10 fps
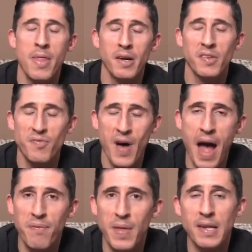there's
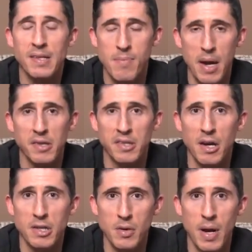5 things you better
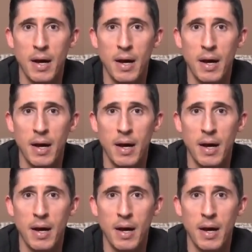start doing.